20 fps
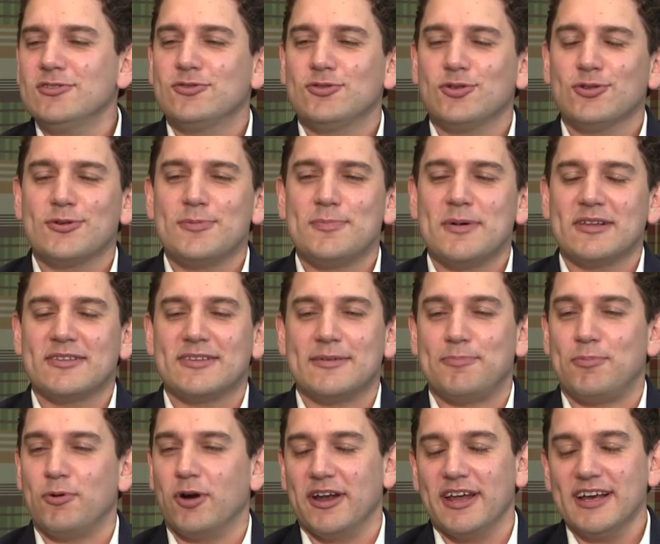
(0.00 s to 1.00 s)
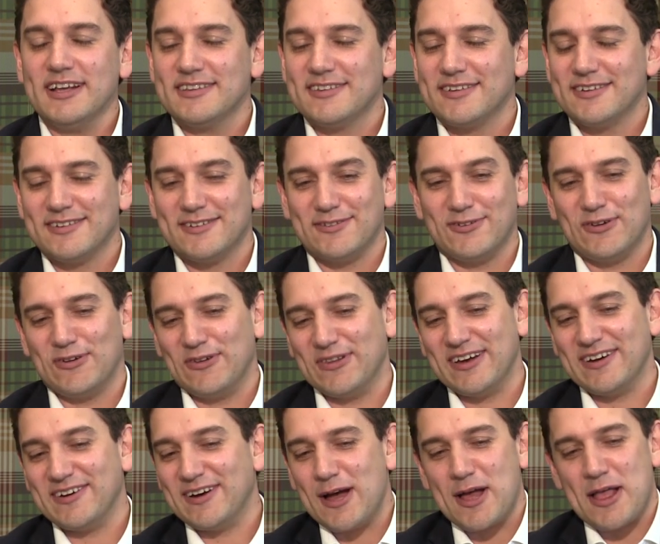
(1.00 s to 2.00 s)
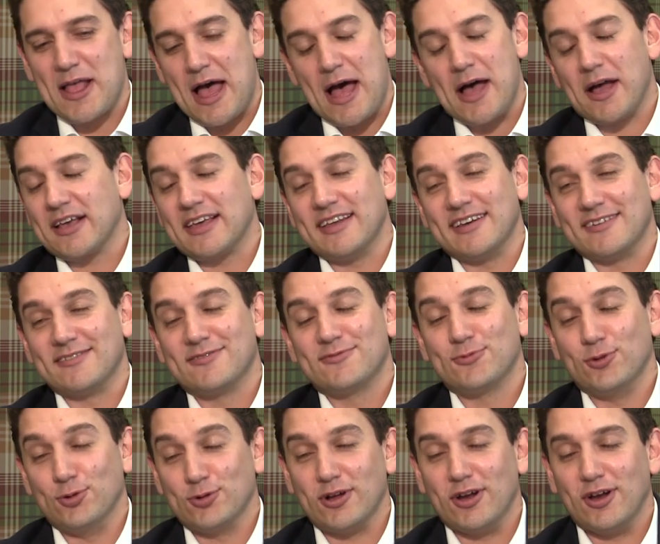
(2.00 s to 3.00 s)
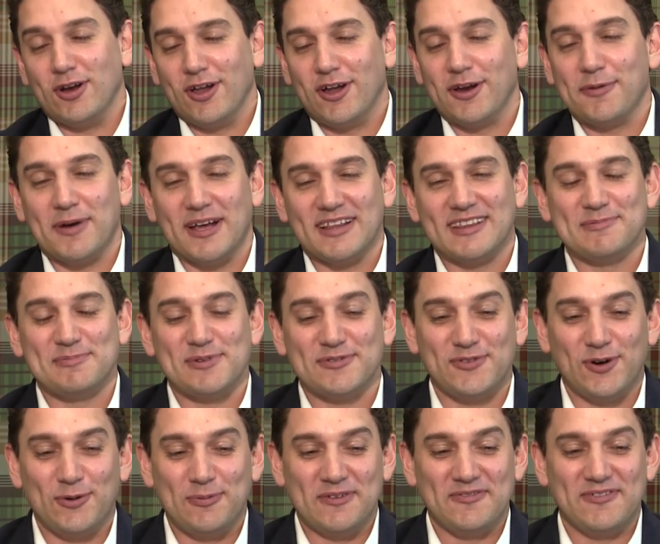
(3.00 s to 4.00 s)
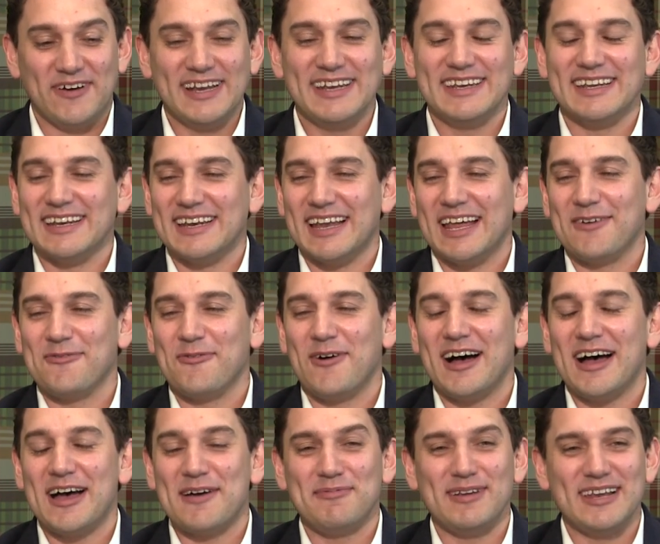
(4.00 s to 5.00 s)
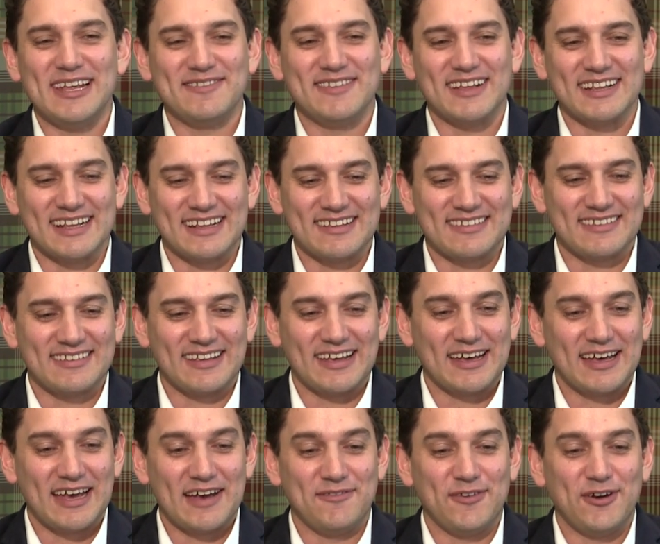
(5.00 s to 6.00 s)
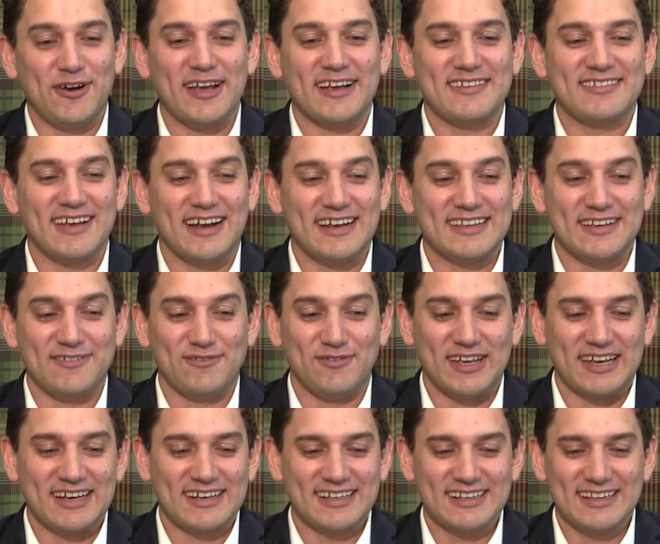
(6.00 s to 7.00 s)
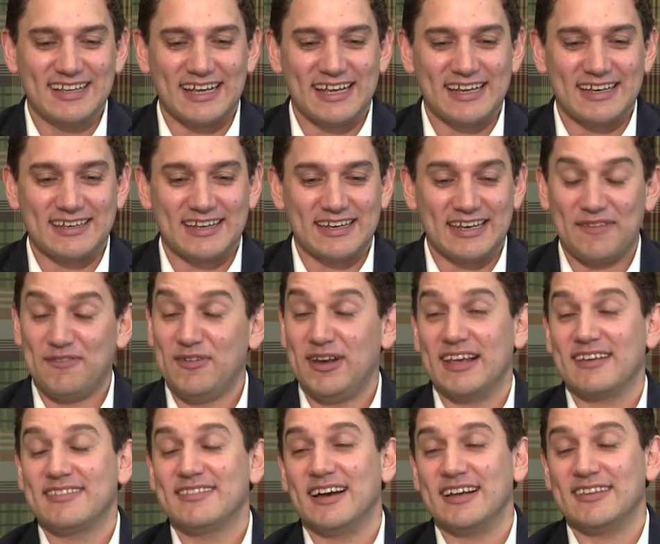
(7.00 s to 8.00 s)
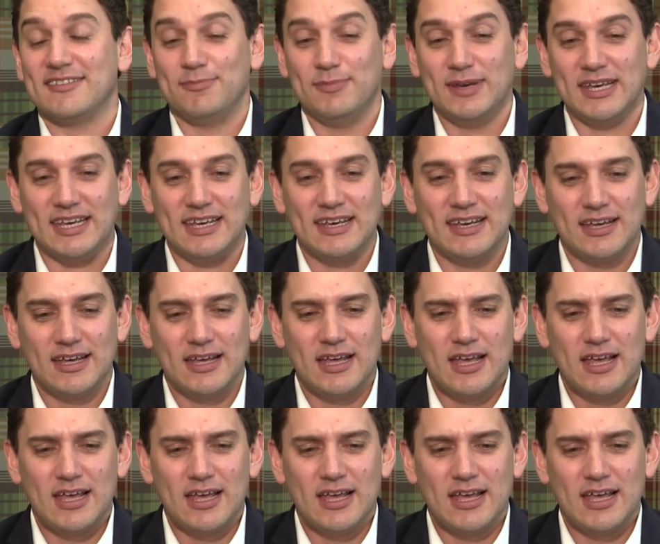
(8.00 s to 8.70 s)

to talk about the product, although I can talk a lot about the Performer Fund and why I believe that that's a very exciting vehicle, and it definitely excites me.